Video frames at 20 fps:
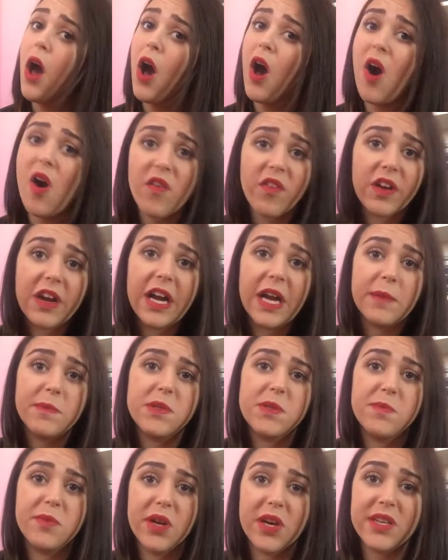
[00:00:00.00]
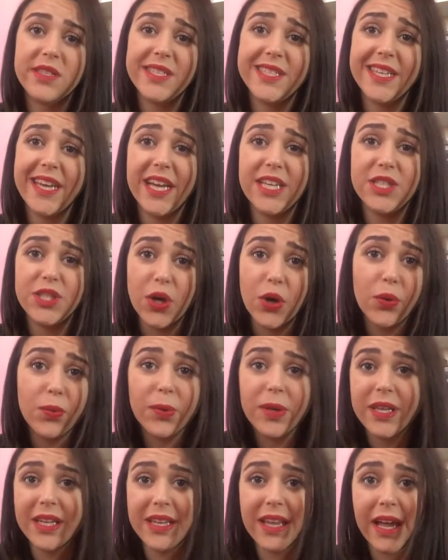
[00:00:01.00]
overhyped books that I don't
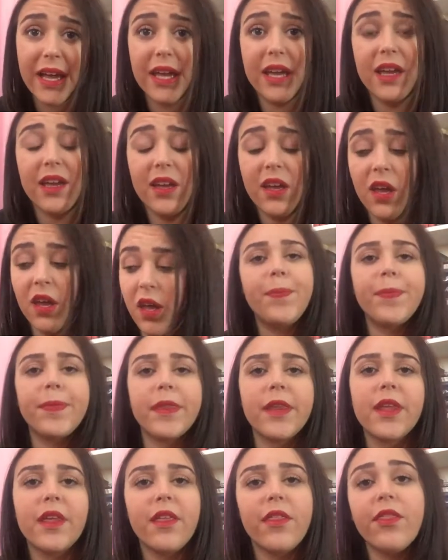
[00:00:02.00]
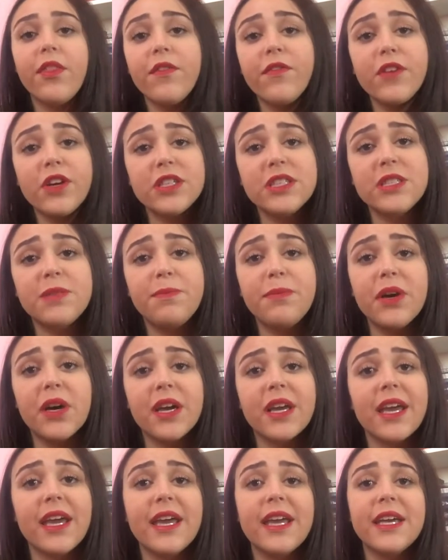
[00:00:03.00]
really like. The first book
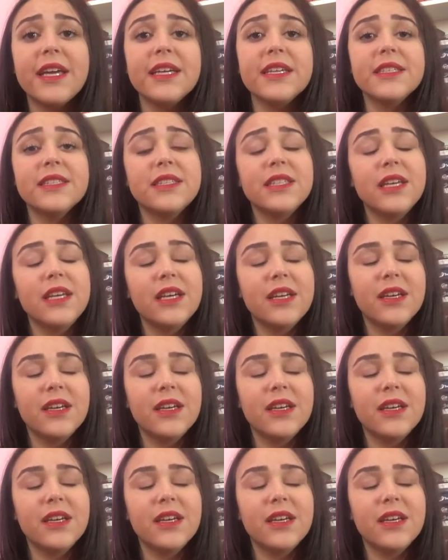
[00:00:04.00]
is